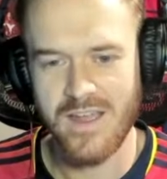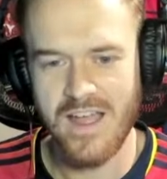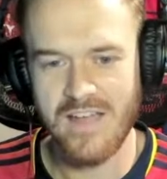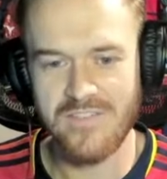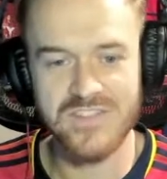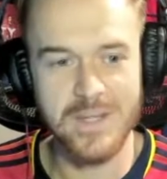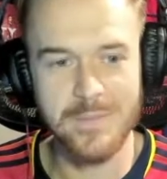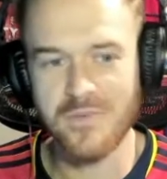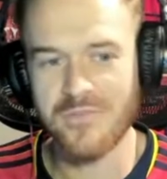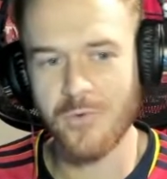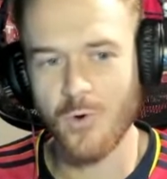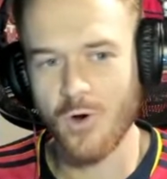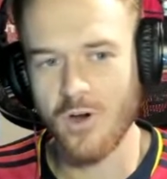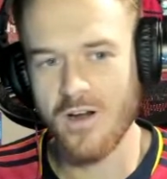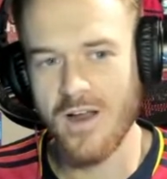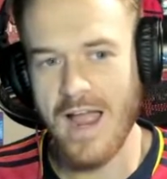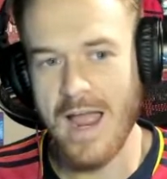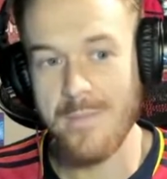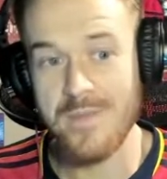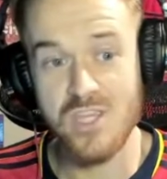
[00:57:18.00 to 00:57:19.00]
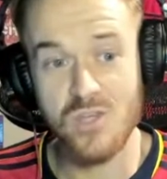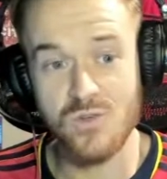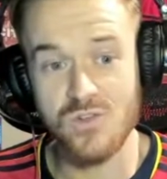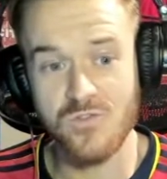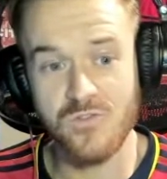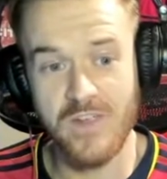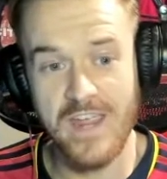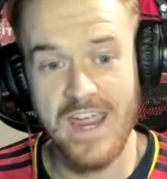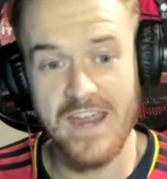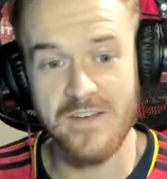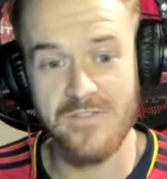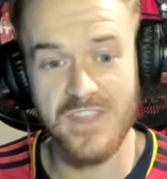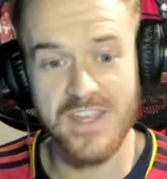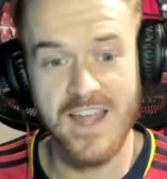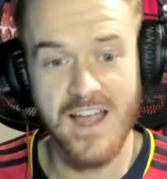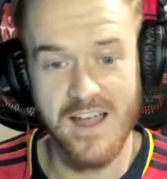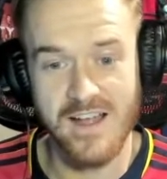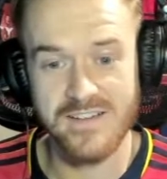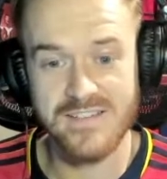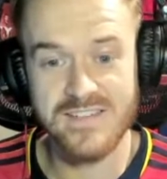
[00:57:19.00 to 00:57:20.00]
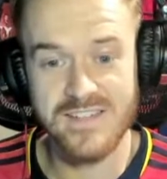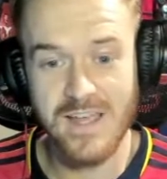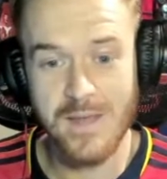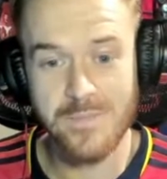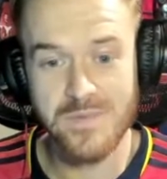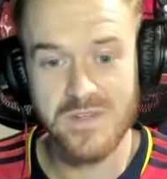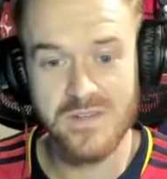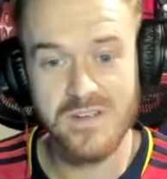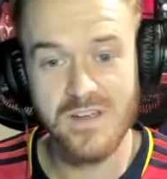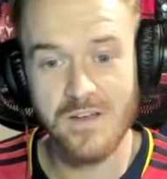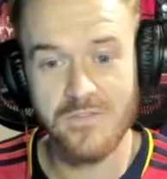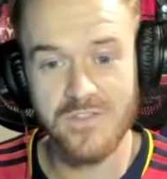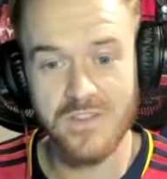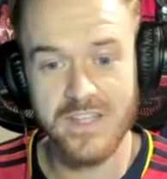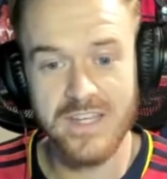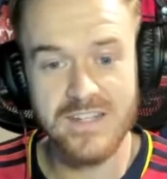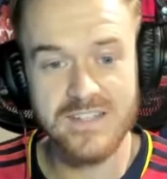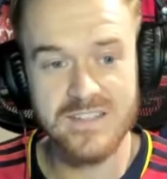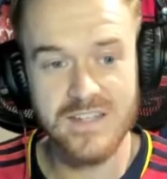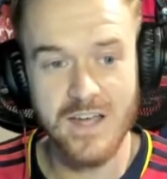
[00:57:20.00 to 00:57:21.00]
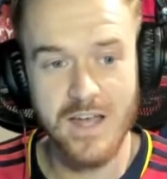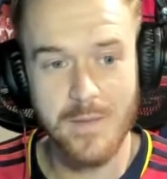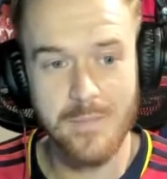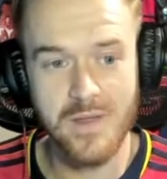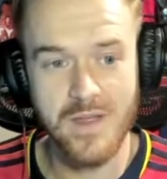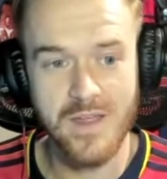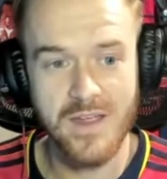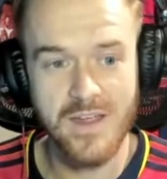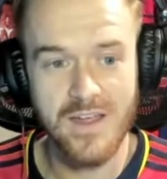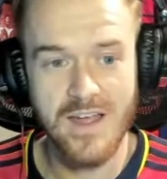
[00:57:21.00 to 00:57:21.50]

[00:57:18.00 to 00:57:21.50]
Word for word: I've said before, I'm a huge fan of the concept of Leagues Cup.